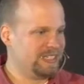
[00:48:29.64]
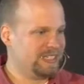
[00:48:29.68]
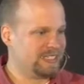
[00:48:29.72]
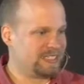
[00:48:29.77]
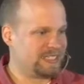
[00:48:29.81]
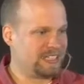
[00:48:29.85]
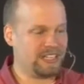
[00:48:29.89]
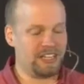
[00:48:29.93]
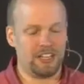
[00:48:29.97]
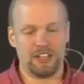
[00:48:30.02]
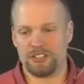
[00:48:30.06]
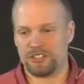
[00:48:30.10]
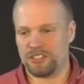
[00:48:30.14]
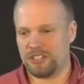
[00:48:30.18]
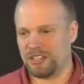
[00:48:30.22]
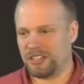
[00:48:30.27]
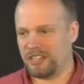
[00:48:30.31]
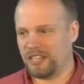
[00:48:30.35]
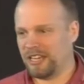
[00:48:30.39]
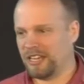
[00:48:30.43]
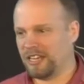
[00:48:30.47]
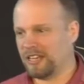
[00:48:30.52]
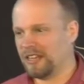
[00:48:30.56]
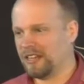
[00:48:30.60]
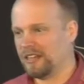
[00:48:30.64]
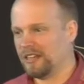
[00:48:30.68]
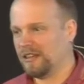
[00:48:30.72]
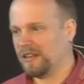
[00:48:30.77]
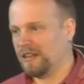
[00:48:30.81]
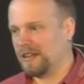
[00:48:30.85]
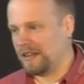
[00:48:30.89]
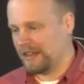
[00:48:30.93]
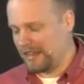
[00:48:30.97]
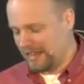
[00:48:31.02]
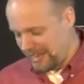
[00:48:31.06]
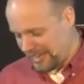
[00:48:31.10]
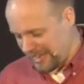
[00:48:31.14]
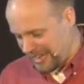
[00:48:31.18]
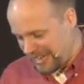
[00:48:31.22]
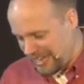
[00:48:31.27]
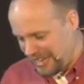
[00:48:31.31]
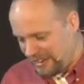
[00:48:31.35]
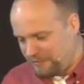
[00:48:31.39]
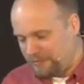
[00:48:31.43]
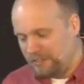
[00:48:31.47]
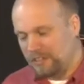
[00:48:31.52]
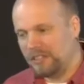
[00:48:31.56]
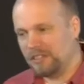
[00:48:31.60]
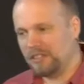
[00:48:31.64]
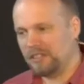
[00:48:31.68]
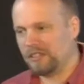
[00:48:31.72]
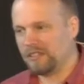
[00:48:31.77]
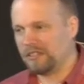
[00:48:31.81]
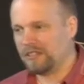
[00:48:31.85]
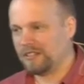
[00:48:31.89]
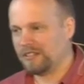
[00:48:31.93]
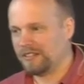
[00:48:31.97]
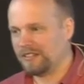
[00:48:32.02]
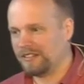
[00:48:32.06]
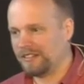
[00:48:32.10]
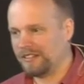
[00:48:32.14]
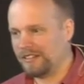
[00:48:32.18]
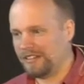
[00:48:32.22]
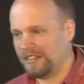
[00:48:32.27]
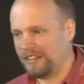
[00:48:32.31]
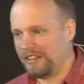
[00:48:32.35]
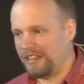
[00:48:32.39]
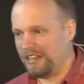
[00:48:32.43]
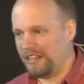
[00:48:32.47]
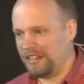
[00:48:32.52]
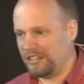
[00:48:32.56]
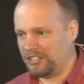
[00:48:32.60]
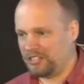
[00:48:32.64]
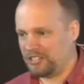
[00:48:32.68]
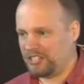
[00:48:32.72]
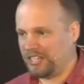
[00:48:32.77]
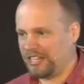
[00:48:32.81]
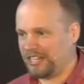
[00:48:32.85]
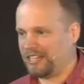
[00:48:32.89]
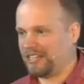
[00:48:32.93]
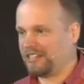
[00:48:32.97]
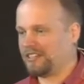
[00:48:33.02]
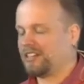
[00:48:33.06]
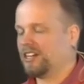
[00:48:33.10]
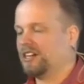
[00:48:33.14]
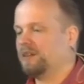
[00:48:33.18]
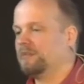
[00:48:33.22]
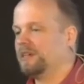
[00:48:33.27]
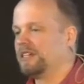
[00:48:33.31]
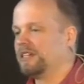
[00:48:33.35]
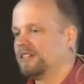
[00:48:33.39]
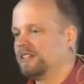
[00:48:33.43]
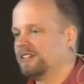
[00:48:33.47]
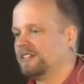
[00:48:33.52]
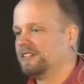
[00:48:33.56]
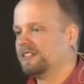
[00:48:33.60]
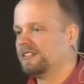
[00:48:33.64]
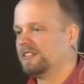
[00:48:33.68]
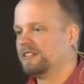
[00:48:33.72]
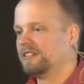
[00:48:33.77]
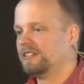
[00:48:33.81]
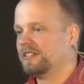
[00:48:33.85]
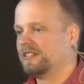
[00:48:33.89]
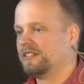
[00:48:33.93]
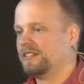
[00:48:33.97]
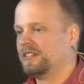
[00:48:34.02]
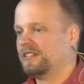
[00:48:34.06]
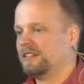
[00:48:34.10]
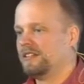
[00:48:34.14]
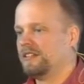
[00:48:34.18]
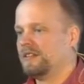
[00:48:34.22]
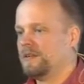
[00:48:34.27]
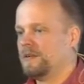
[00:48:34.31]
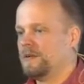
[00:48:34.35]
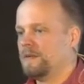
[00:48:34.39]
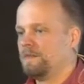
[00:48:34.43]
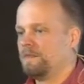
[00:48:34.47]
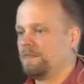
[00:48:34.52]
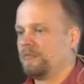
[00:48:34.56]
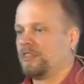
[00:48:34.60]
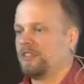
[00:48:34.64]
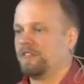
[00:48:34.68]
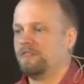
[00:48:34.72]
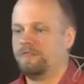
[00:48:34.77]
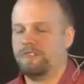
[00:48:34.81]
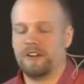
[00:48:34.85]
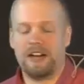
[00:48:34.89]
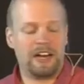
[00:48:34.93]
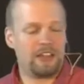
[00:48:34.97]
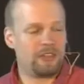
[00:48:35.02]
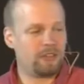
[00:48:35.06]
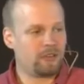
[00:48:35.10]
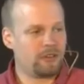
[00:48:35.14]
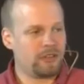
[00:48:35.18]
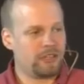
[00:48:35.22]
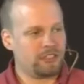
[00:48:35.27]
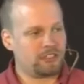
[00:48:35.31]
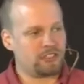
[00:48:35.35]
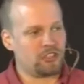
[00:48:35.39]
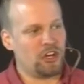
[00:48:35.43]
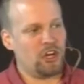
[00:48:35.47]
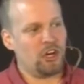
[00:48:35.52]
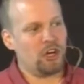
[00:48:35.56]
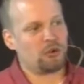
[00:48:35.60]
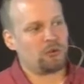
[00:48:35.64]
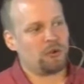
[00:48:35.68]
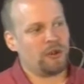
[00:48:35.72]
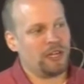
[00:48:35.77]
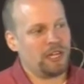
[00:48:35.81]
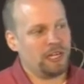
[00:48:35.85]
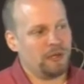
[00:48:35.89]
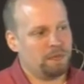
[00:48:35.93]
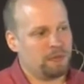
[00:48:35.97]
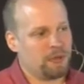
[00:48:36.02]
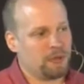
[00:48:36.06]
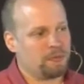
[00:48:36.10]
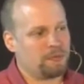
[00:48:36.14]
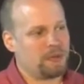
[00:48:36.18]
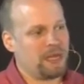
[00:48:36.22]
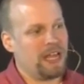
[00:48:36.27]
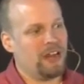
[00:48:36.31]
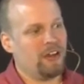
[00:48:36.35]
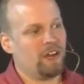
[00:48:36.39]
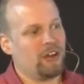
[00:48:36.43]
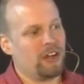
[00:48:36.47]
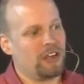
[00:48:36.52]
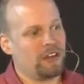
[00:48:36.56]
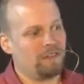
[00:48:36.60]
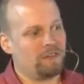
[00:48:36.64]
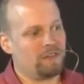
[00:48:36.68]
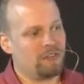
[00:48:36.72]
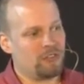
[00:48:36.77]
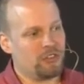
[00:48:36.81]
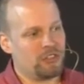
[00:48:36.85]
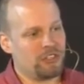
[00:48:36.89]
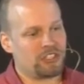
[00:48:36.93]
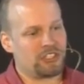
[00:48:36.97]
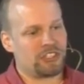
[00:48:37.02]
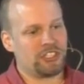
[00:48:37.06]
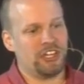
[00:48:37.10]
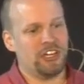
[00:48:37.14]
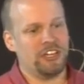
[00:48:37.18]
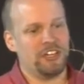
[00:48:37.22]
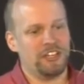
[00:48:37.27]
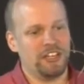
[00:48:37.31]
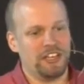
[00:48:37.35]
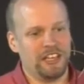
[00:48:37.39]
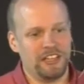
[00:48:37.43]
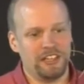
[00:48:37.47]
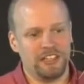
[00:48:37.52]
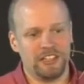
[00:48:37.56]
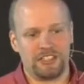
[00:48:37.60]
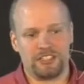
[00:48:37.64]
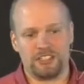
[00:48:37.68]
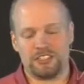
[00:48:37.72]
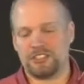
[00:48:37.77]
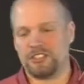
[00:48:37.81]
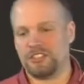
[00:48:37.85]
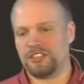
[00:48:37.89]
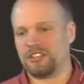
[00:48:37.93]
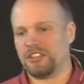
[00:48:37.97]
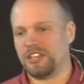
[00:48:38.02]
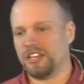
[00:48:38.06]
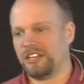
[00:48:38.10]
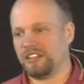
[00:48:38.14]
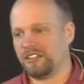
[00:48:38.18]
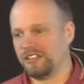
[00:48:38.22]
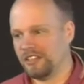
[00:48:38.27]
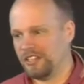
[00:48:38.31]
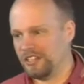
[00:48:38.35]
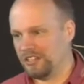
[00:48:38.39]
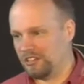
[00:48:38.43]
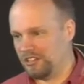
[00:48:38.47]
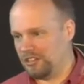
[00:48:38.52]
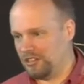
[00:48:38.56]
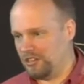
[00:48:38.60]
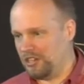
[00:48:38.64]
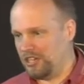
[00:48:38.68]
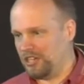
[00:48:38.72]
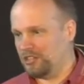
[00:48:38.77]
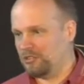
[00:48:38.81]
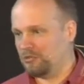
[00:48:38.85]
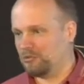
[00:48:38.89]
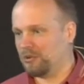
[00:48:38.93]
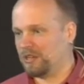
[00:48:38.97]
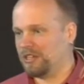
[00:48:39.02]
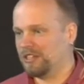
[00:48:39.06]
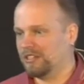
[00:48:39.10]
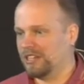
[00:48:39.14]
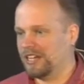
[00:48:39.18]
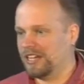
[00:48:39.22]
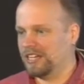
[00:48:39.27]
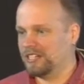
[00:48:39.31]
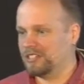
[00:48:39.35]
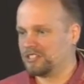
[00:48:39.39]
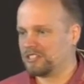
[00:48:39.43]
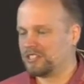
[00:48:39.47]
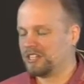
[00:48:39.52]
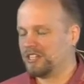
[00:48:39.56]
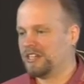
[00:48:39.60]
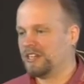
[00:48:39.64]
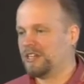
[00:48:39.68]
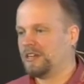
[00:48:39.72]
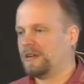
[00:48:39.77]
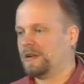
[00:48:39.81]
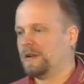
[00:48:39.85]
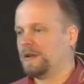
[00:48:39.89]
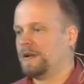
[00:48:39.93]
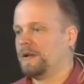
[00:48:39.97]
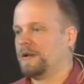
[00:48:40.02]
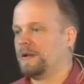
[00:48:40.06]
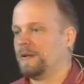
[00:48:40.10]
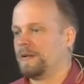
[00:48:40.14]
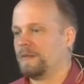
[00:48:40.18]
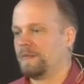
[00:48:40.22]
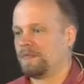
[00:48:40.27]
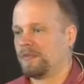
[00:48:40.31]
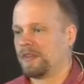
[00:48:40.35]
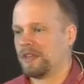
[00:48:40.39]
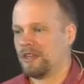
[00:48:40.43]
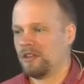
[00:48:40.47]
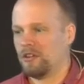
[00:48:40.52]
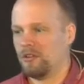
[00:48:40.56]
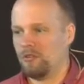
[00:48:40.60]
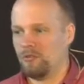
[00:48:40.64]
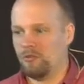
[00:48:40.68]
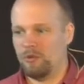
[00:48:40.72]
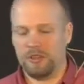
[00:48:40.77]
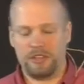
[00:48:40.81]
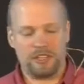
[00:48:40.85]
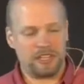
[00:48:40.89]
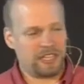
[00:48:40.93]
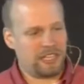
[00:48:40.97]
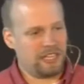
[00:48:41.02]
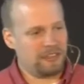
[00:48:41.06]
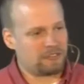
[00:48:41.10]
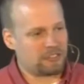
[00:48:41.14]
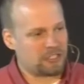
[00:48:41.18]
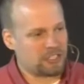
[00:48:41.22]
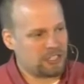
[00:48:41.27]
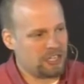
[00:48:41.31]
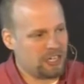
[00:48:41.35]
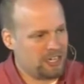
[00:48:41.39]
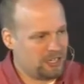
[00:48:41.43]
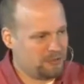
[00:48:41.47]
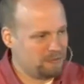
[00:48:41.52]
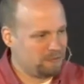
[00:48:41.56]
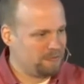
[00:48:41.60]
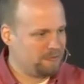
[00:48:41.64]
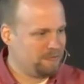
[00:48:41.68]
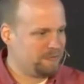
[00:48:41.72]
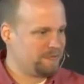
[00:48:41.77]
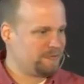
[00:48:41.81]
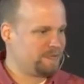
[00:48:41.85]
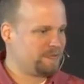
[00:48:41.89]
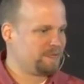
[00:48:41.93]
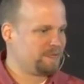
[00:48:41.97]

See, here's the thing. Even in his second coming, the Father is already preparing for the Son. And this is the thing that you need to realize. When the gifts come,